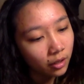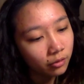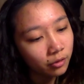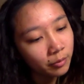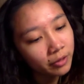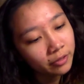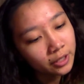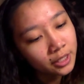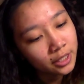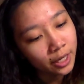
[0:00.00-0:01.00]
From the
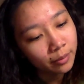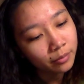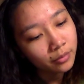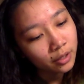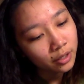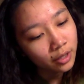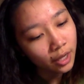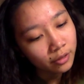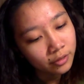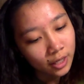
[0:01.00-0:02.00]
first step,
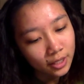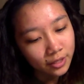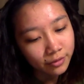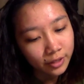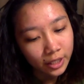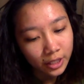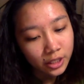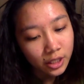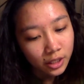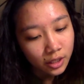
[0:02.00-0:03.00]
that of
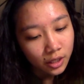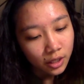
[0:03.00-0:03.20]
classification.